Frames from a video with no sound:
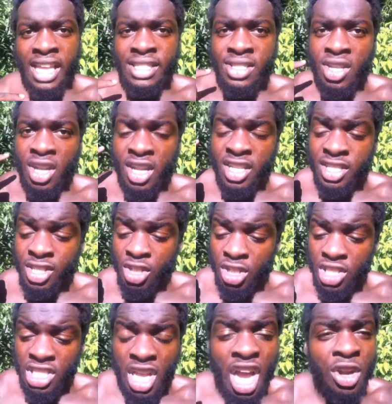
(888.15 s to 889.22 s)
It targets
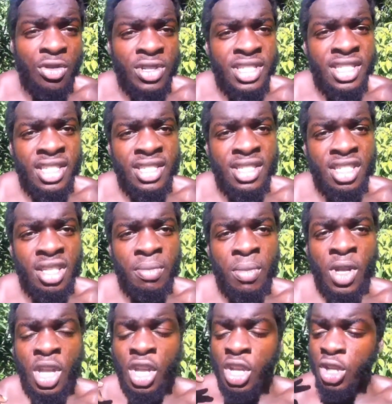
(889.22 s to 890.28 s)
your chakra
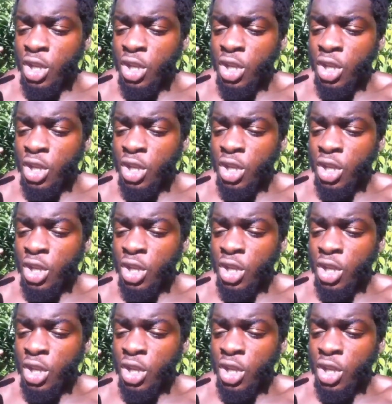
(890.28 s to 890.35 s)
system,